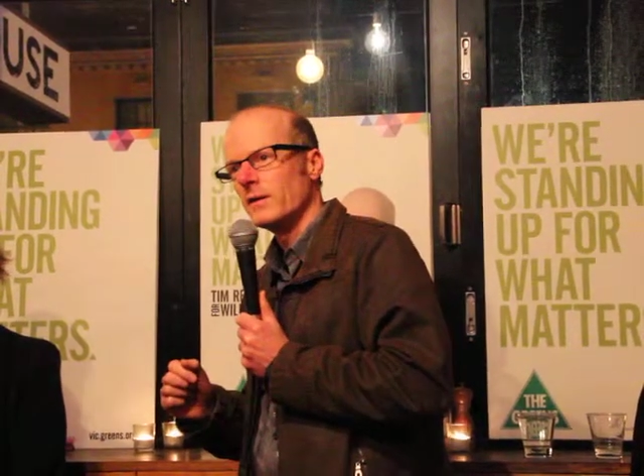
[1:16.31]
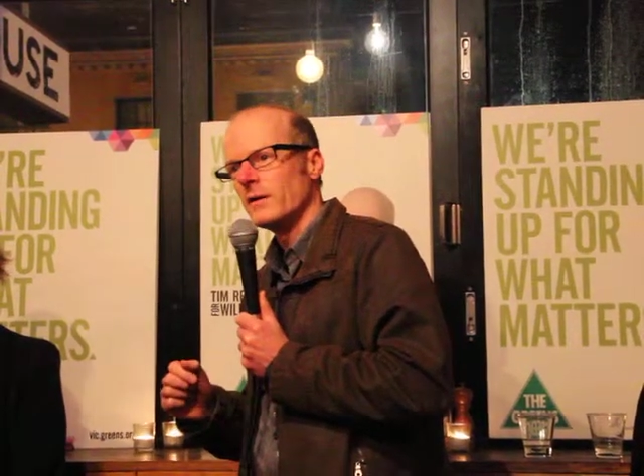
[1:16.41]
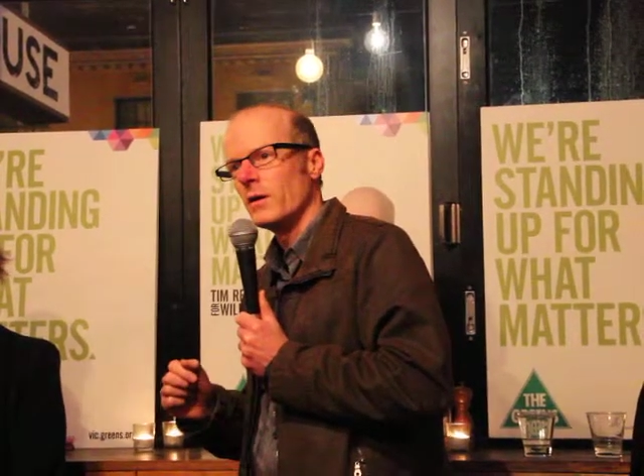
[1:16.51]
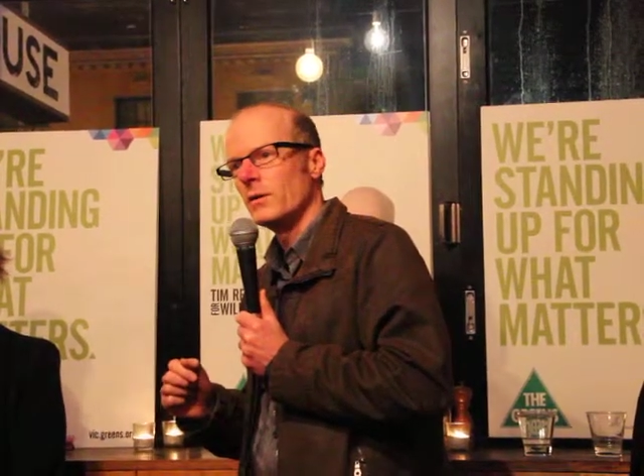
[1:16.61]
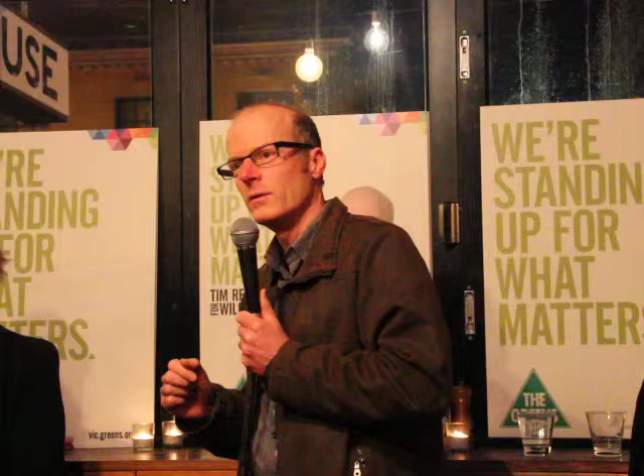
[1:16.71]

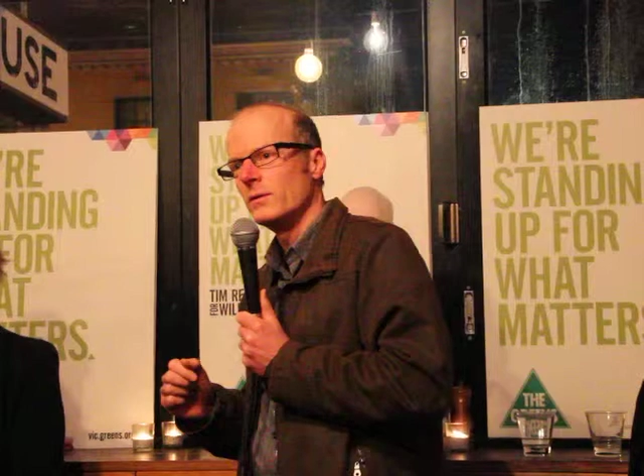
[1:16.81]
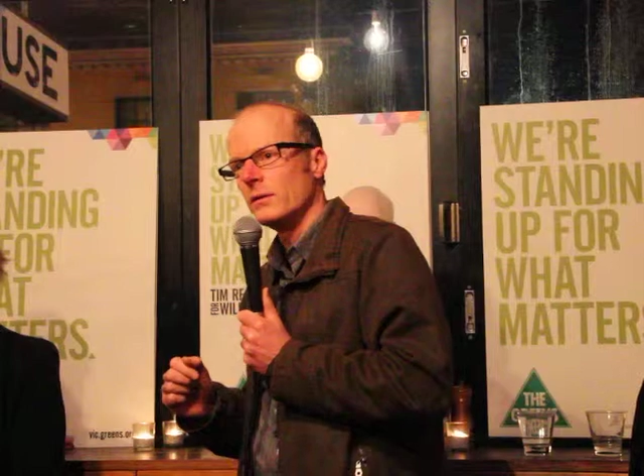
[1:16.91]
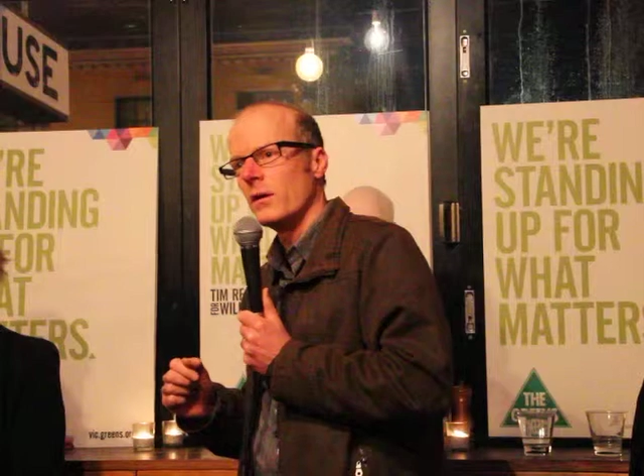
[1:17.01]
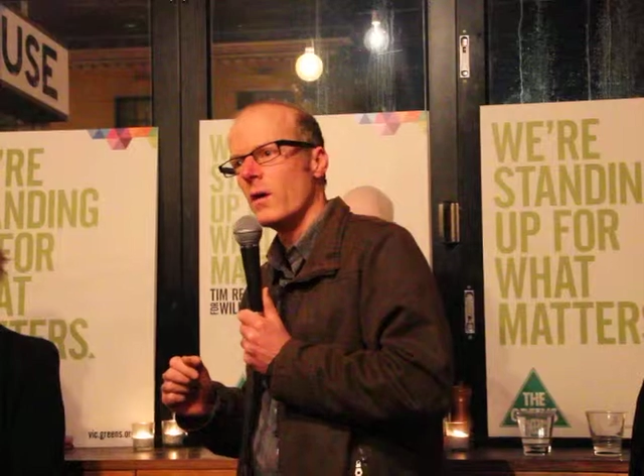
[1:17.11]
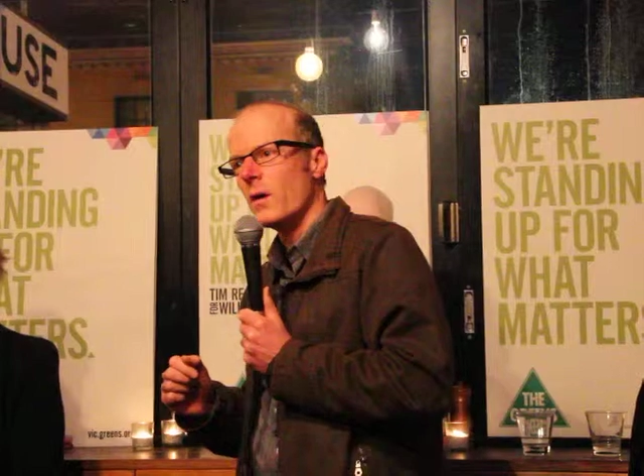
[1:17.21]
So
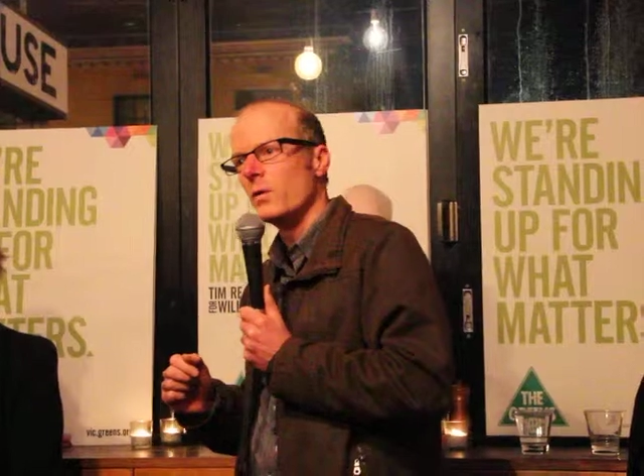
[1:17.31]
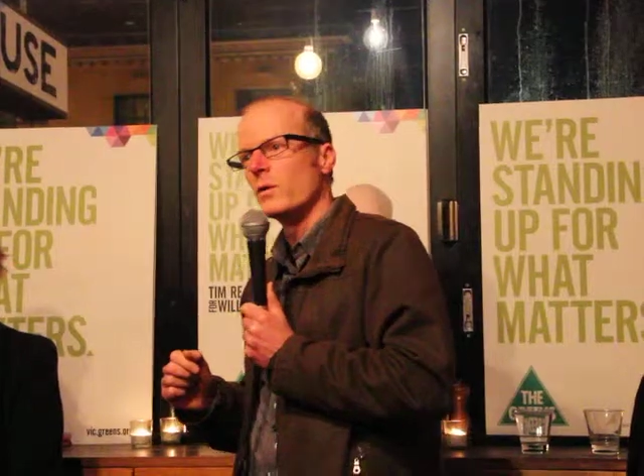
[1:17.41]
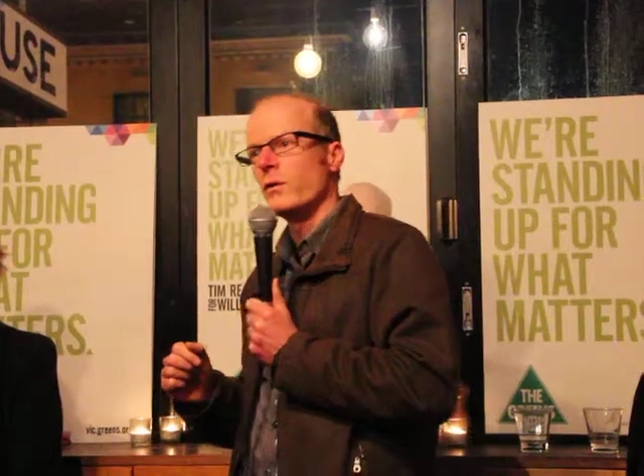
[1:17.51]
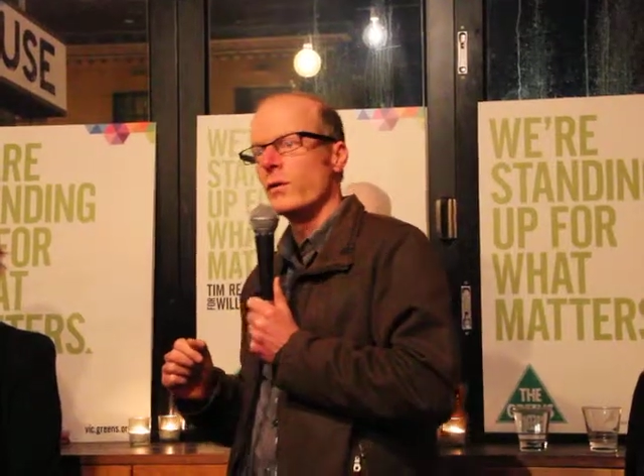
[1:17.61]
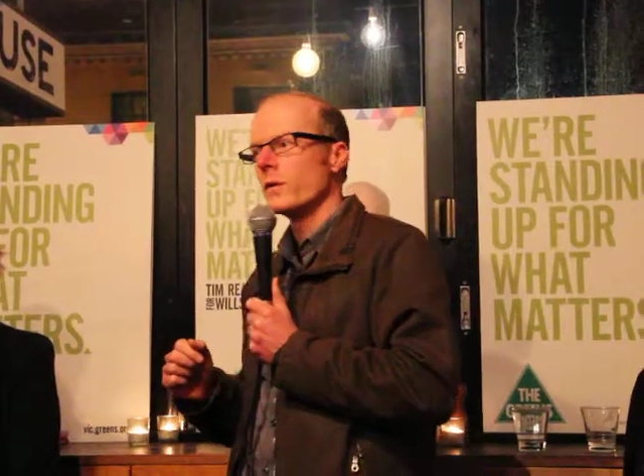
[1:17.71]
I'm
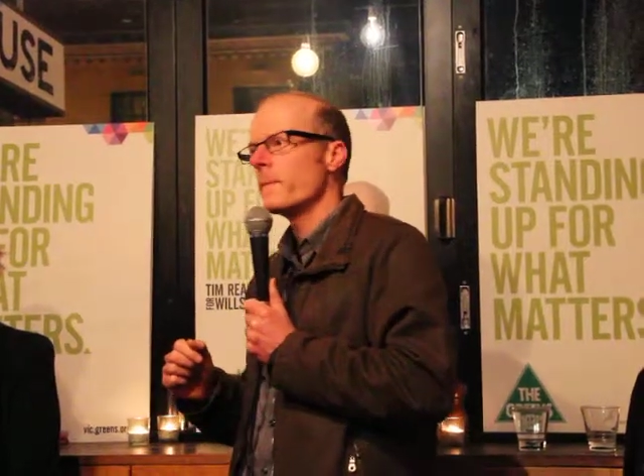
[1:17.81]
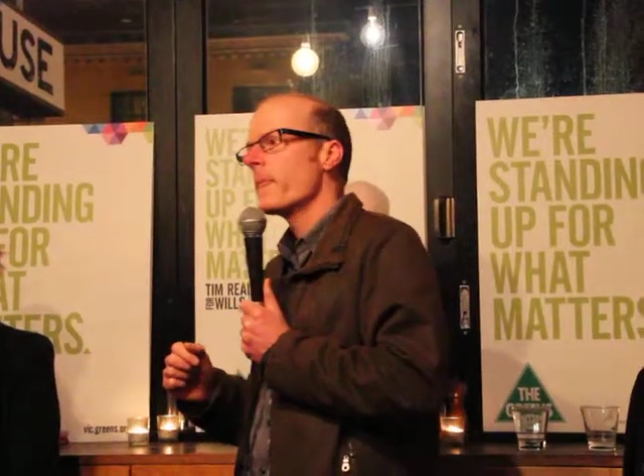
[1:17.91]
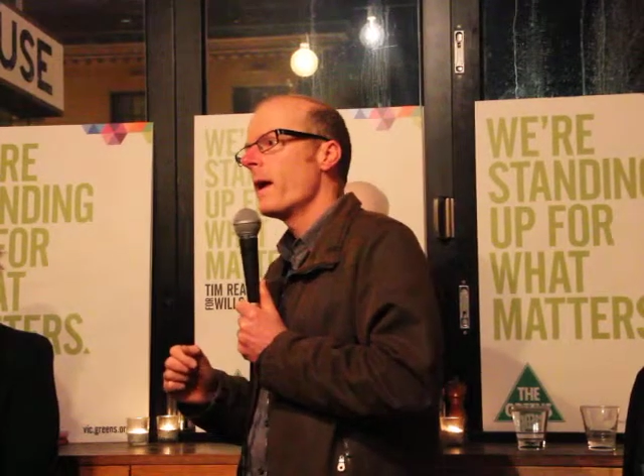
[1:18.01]
all for it.